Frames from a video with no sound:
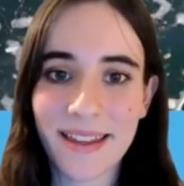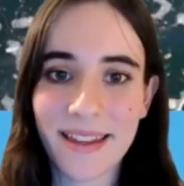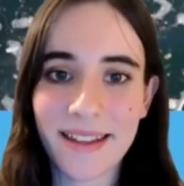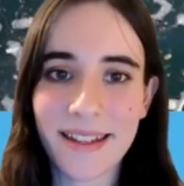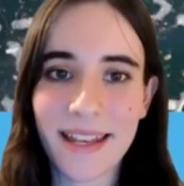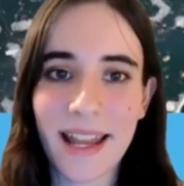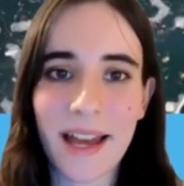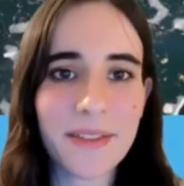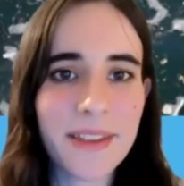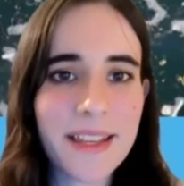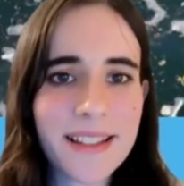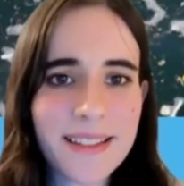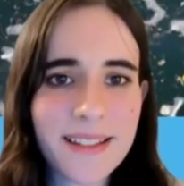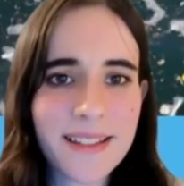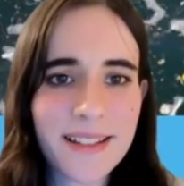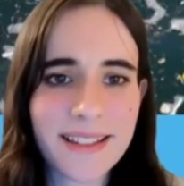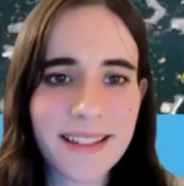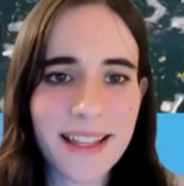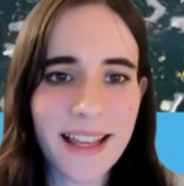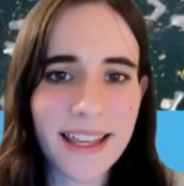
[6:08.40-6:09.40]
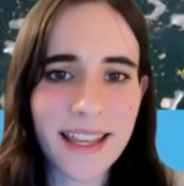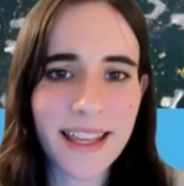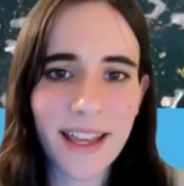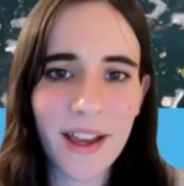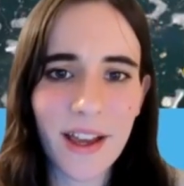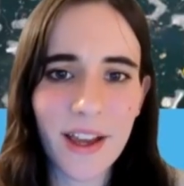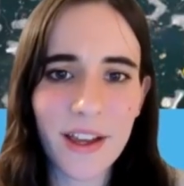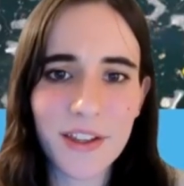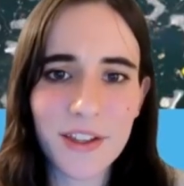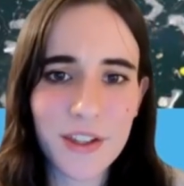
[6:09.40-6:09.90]
Now this looks like
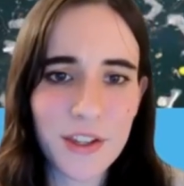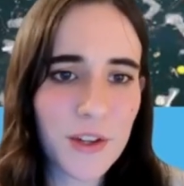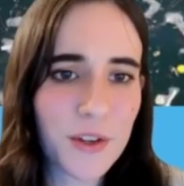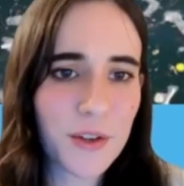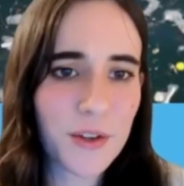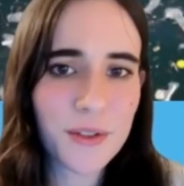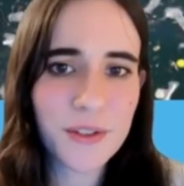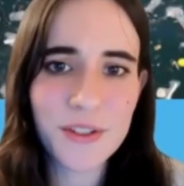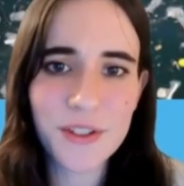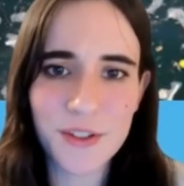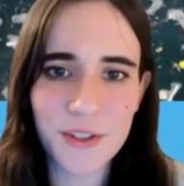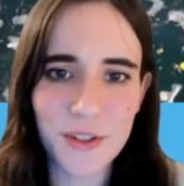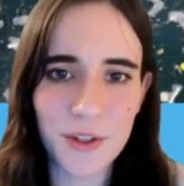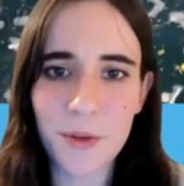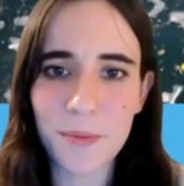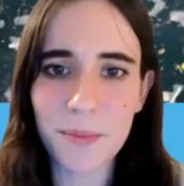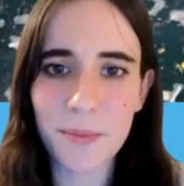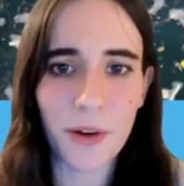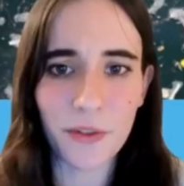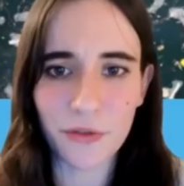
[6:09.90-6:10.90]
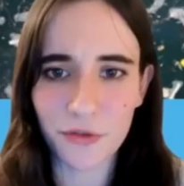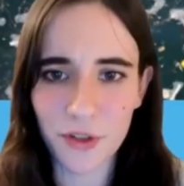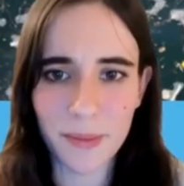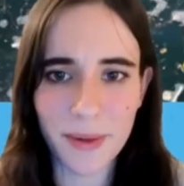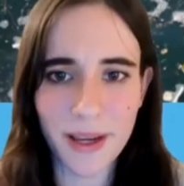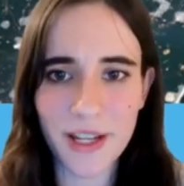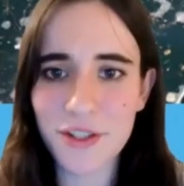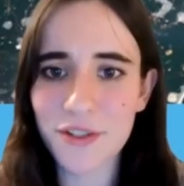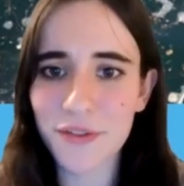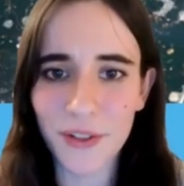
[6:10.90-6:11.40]
a huge soup of
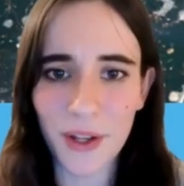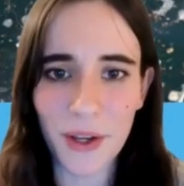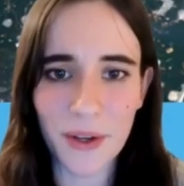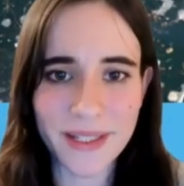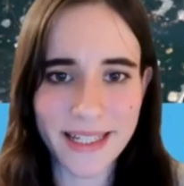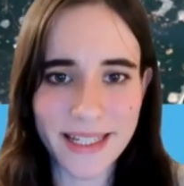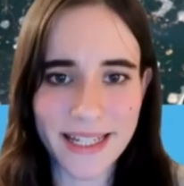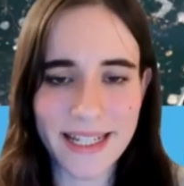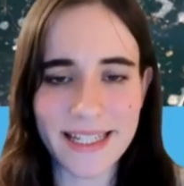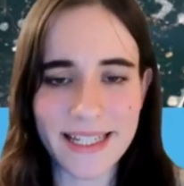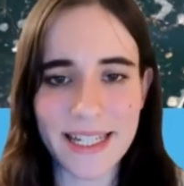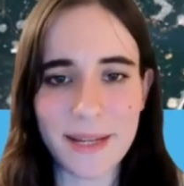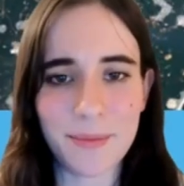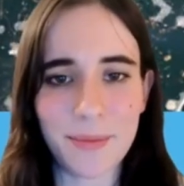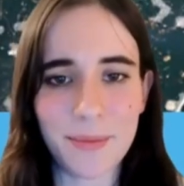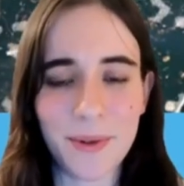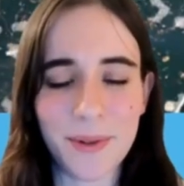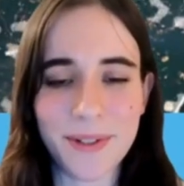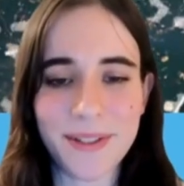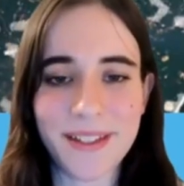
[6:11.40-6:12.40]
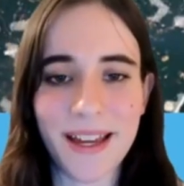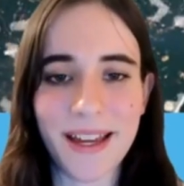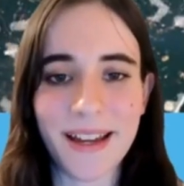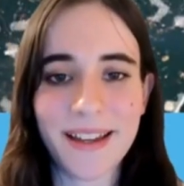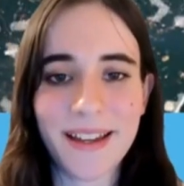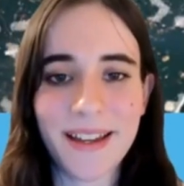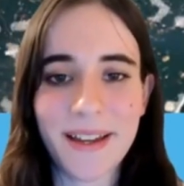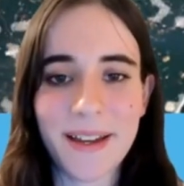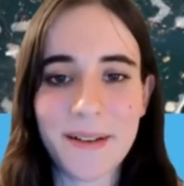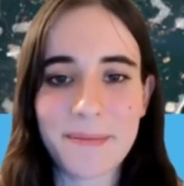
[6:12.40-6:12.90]
rubbish floating in deep water,
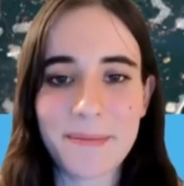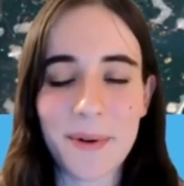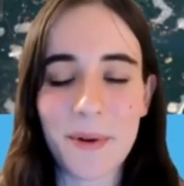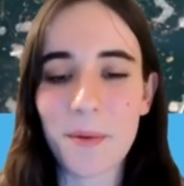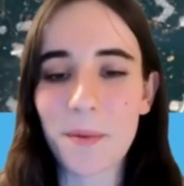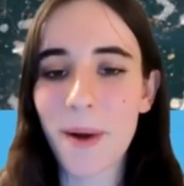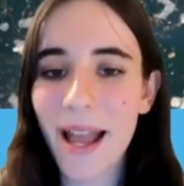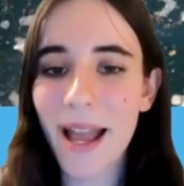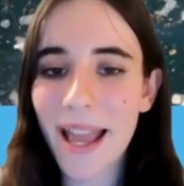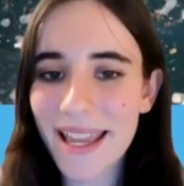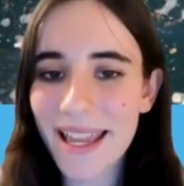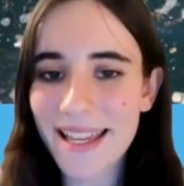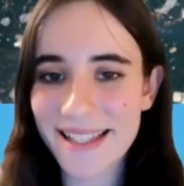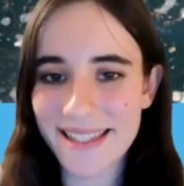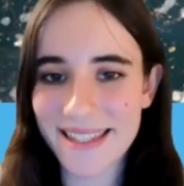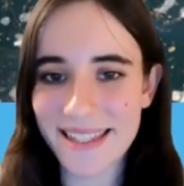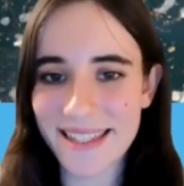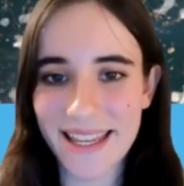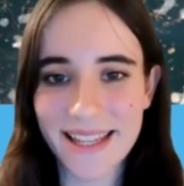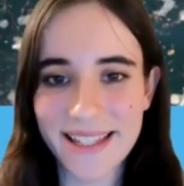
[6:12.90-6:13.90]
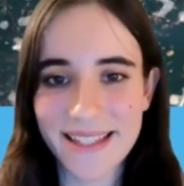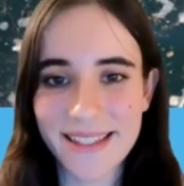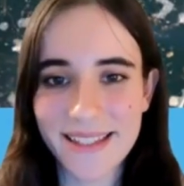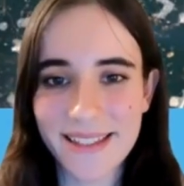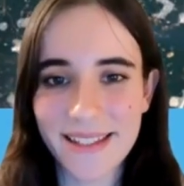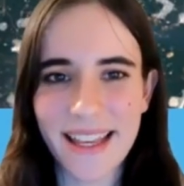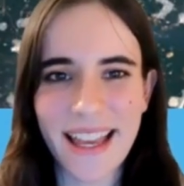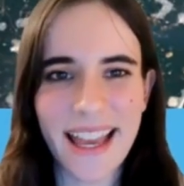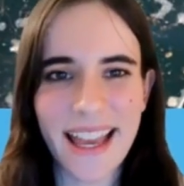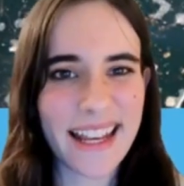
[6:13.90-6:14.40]
but where is this
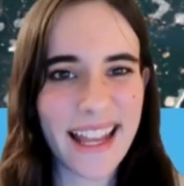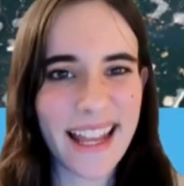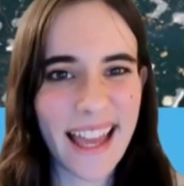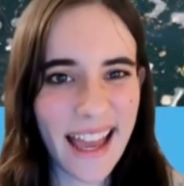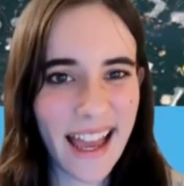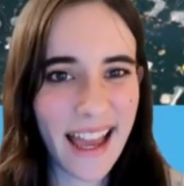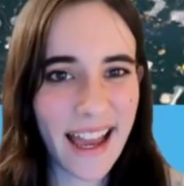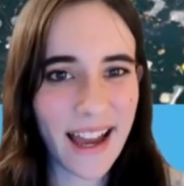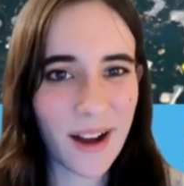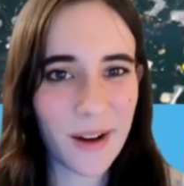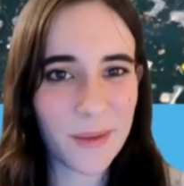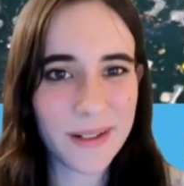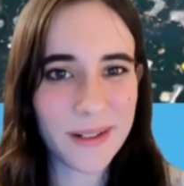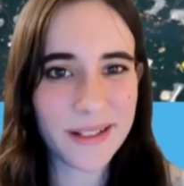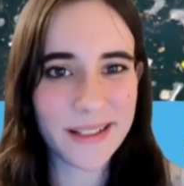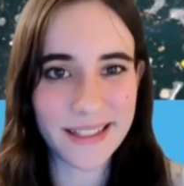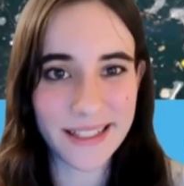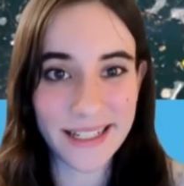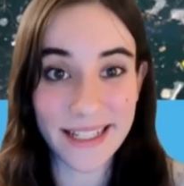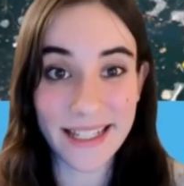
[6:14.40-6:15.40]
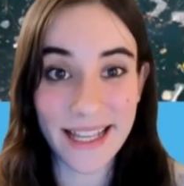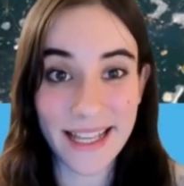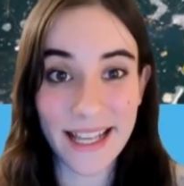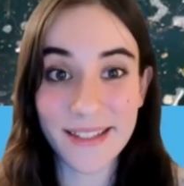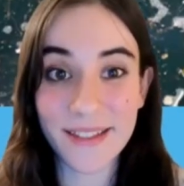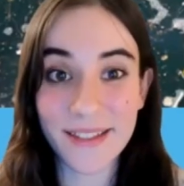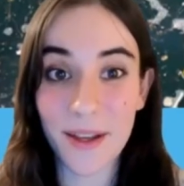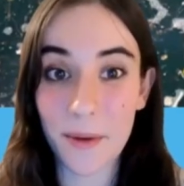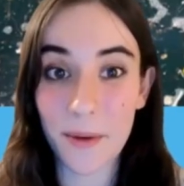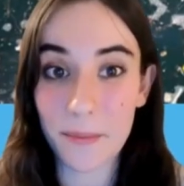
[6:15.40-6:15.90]
and how did it get
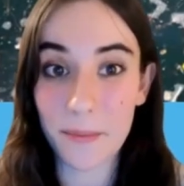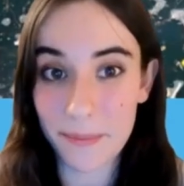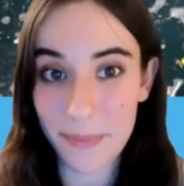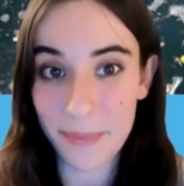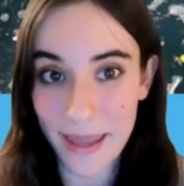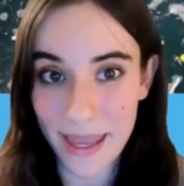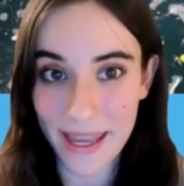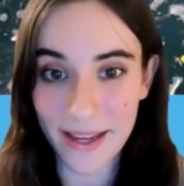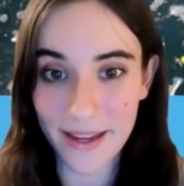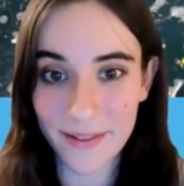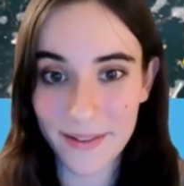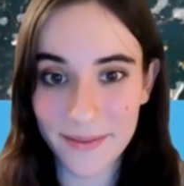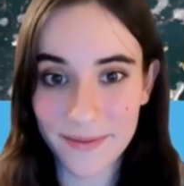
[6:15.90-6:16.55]
so big?